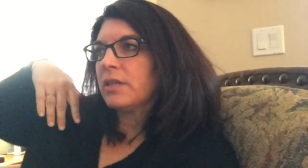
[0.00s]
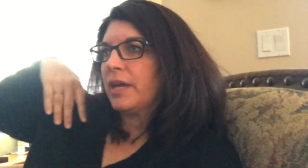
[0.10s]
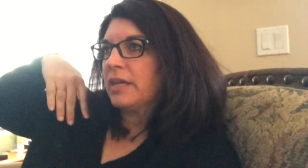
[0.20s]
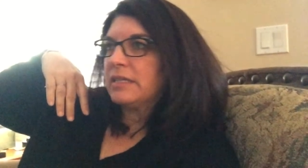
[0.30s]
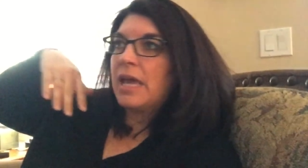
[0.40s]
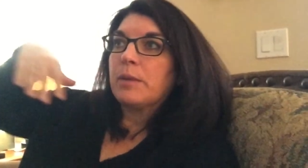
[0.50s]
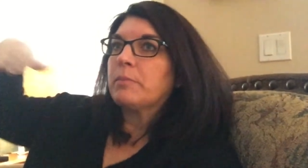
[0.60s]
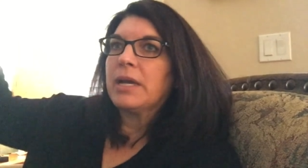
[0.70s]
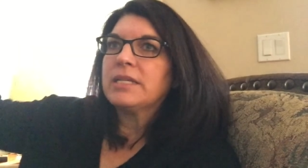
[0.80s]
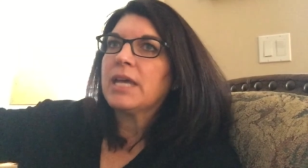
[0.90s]
like
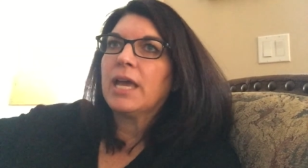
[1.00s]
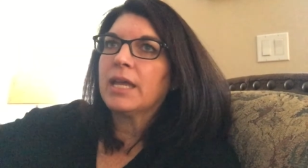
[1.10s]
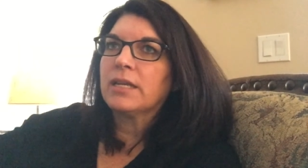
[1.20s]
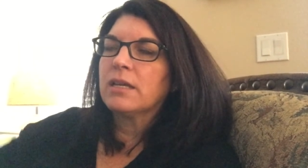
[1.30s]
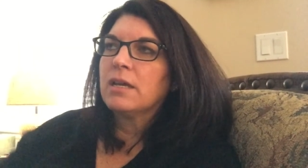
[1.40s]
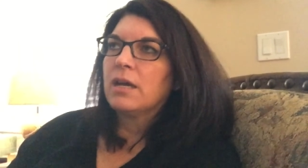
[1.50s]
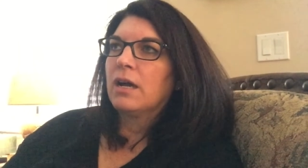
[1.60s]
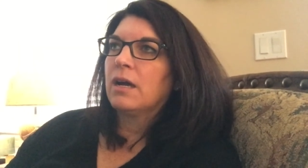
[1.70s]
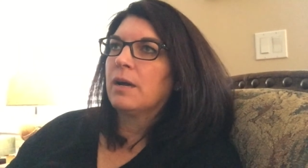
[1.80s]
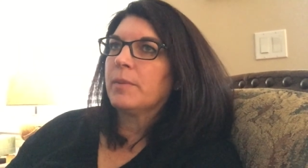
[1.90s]
10 by 10?
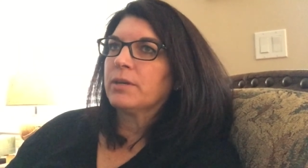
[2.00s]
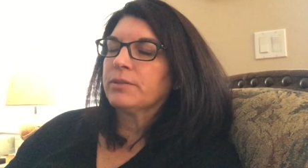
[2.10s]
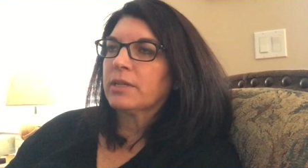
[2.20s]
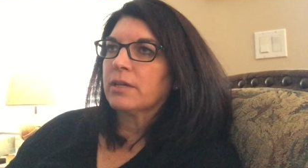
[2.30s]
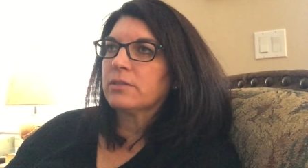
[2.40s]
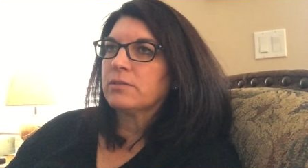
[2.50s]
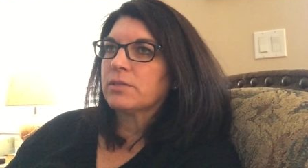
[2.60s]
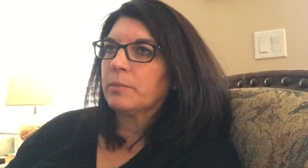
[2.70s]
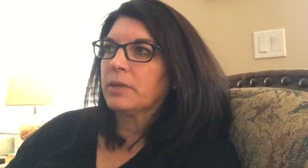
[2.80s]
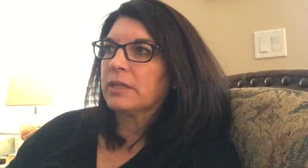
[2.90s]
Um, I don't think I could do
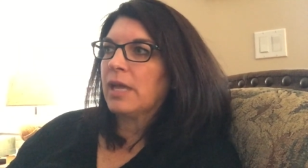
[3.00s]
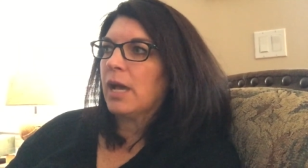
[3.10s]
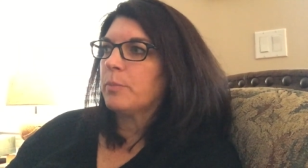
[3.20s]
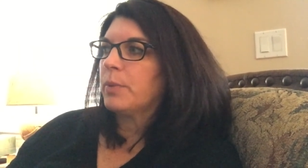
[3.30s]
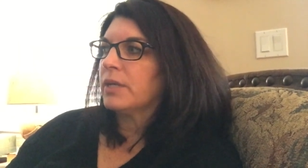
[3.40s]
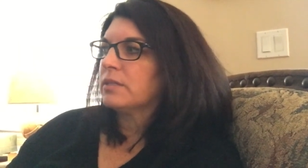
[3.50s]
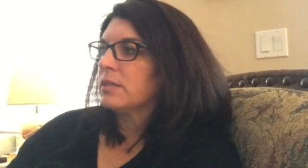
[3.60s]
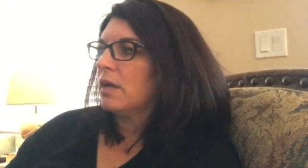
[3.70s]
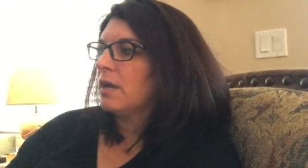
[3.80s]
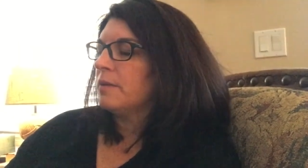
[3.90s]
something like that, but
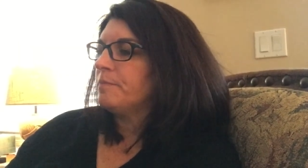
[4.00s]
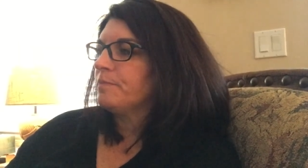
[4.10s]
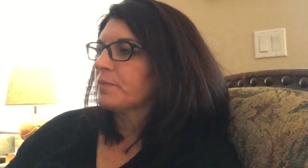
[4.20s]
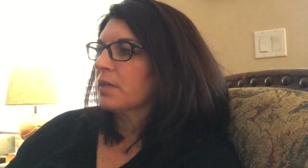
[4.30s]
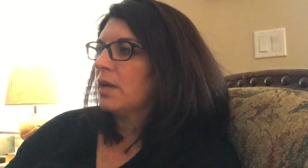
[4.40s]
um,